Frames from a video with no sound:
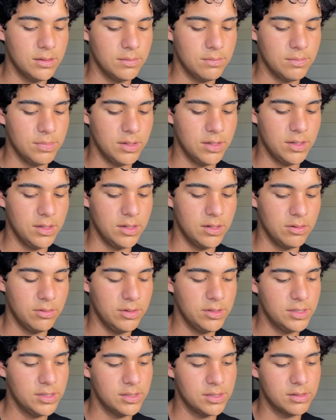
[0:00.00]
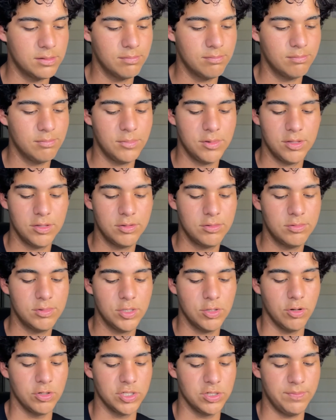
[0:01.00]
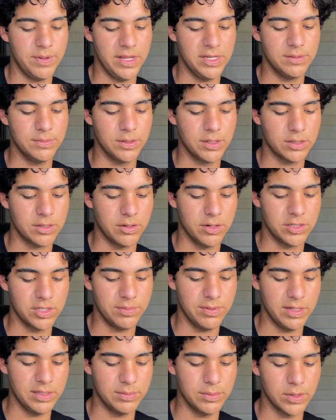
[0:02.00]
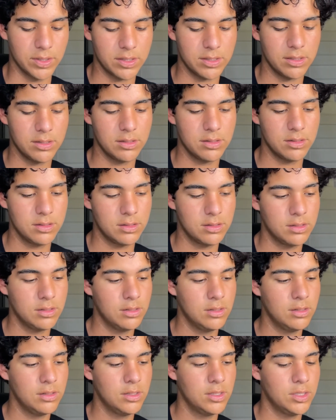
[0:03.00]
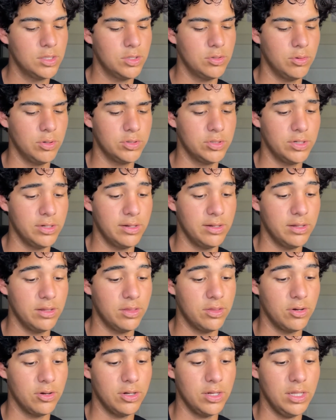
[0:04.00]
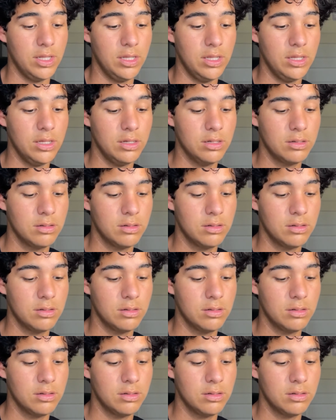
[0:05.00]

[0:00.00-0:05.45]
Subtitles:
But this is 200-page book, 300-page book, 230,